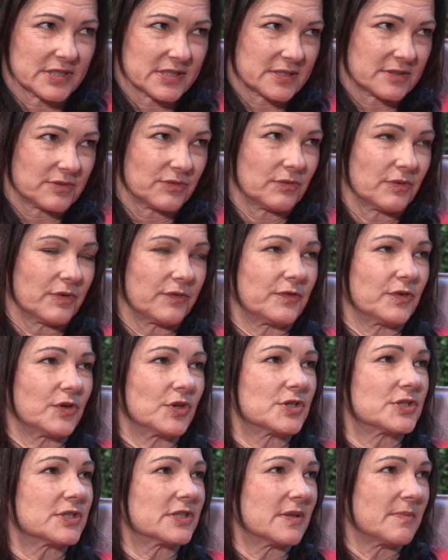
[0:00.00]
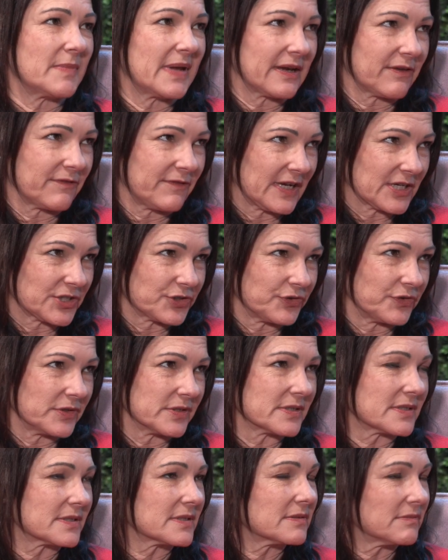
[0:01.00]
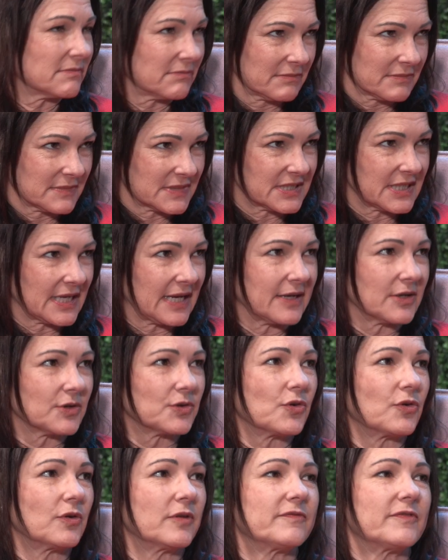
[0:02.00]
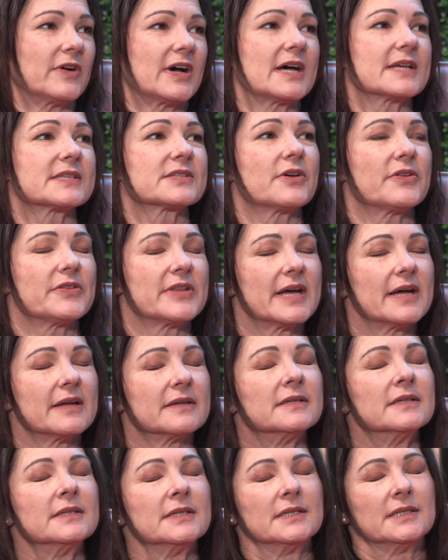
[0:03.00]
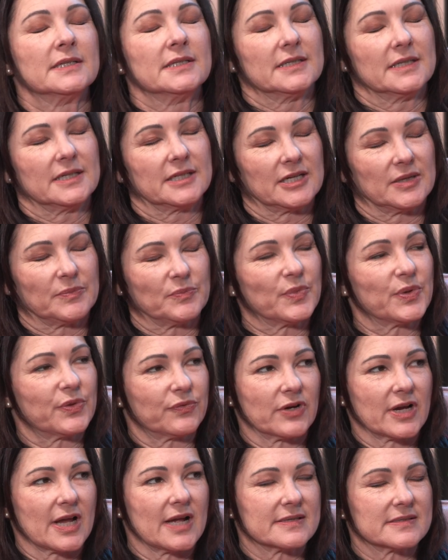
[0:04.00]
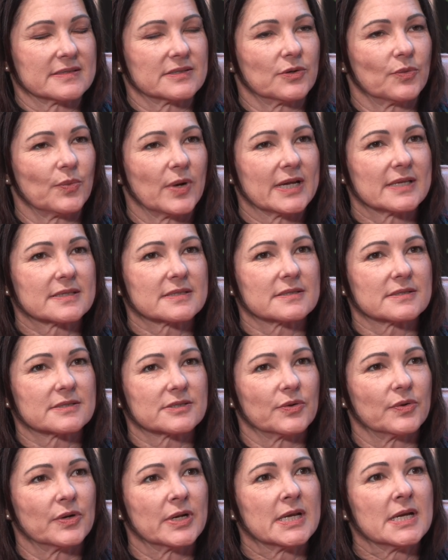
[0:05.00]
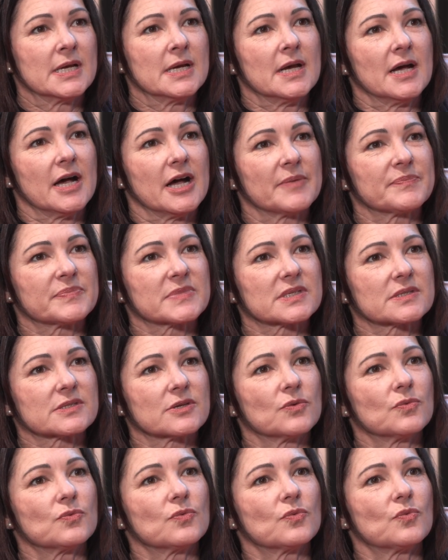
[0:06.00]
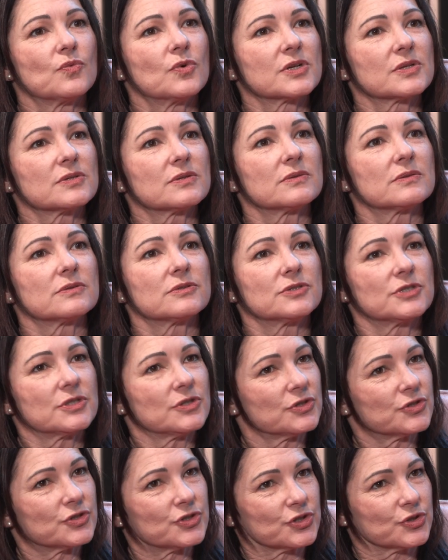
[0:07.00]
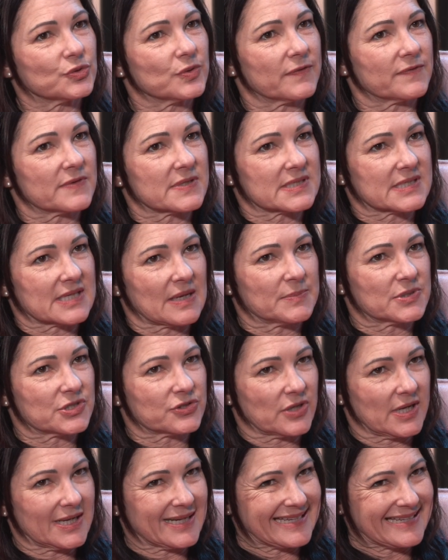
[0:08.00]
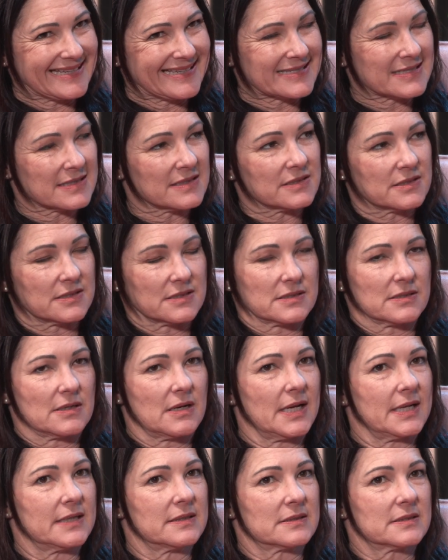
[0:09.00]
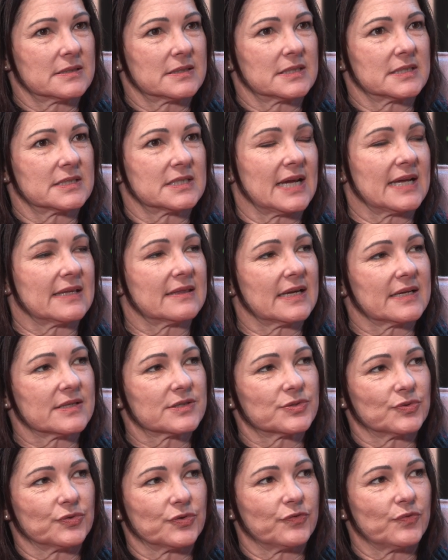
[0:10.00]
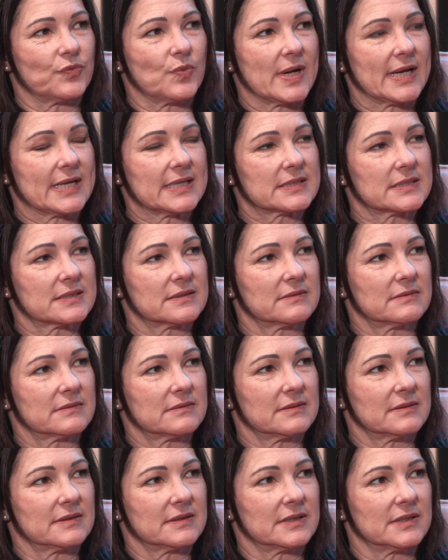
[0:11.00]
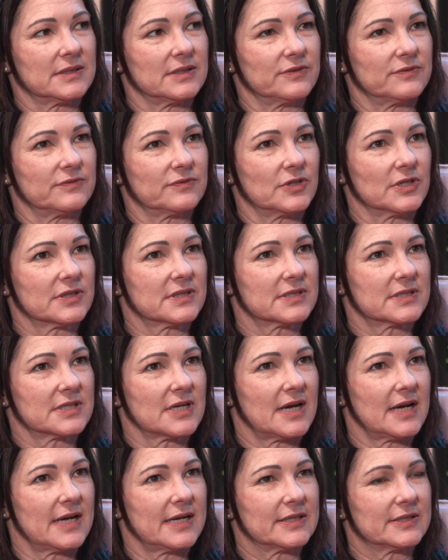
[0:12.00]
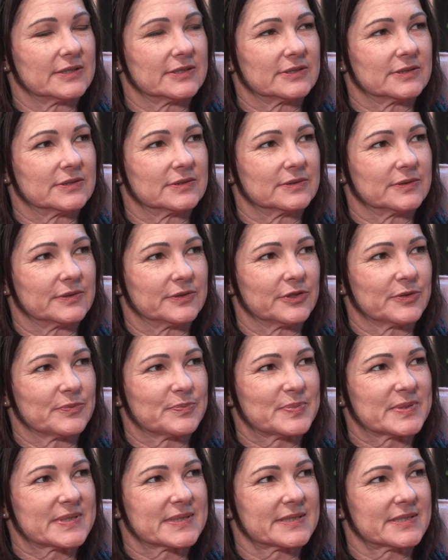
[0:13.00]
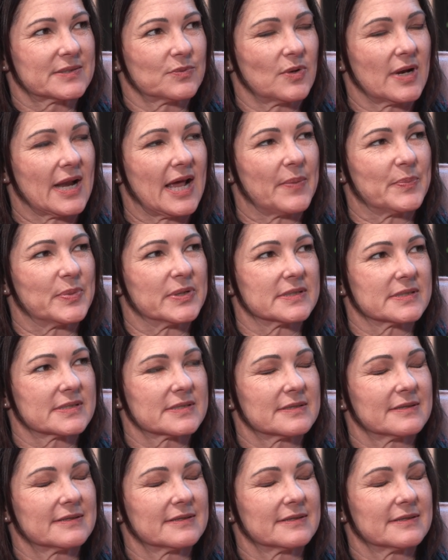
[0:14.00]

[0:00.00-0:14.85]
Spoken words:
just refer to the manufacturer's technical advice on that with regards to weights and so on. So what do you do if the substrate isn't designed to take that sort of weight? And you've got the tile, oops, what happens?